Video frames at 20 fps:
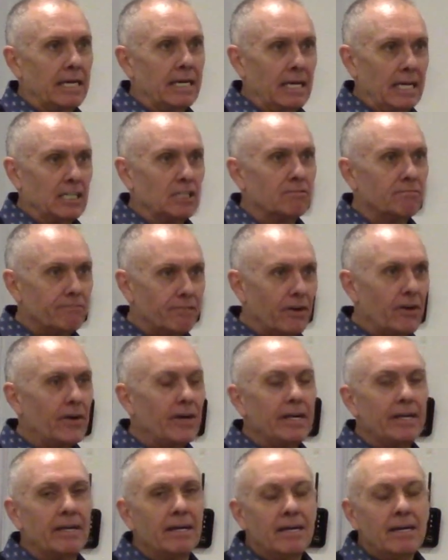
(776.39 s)
It's
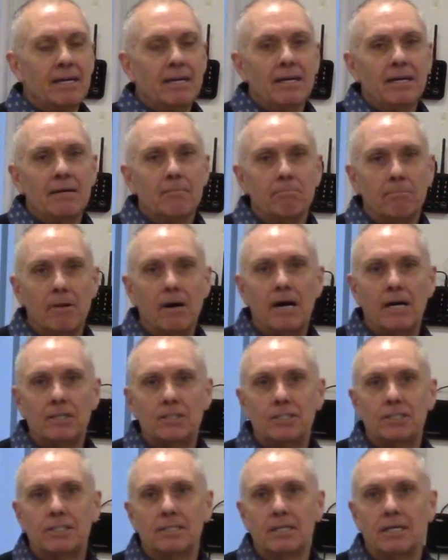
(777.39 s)
very
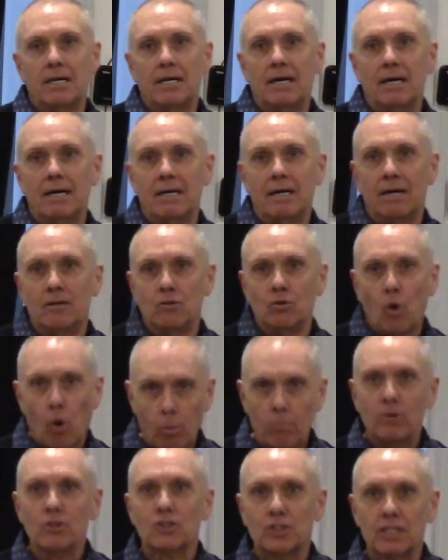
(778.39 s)
much uh, a
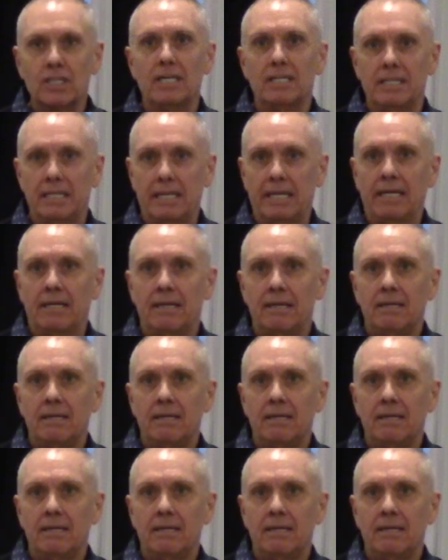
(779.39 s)
normal Sunday